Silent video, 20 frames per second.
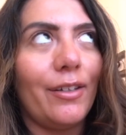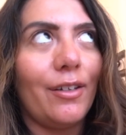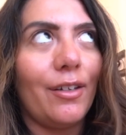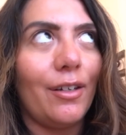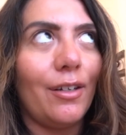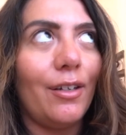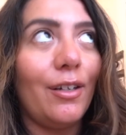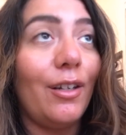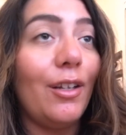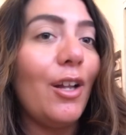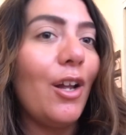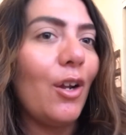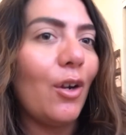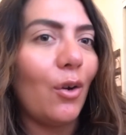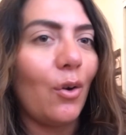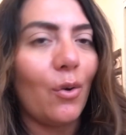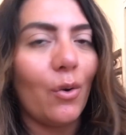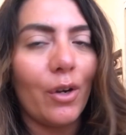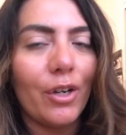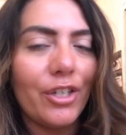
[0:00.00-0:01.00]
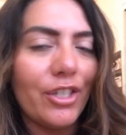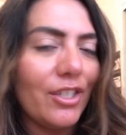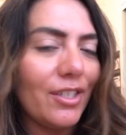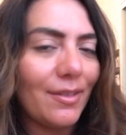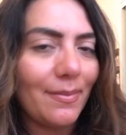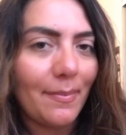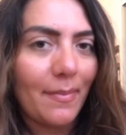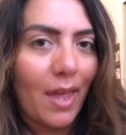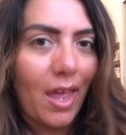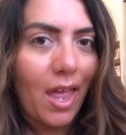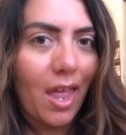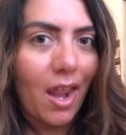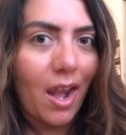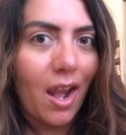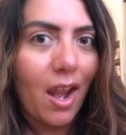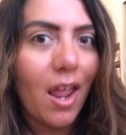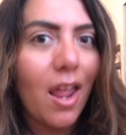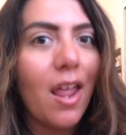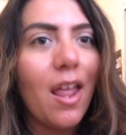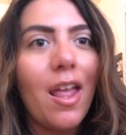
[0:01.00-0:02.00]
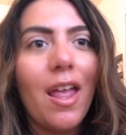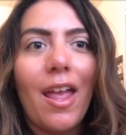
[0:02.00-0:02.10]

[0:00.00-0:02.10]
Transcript: they're all gorgeous men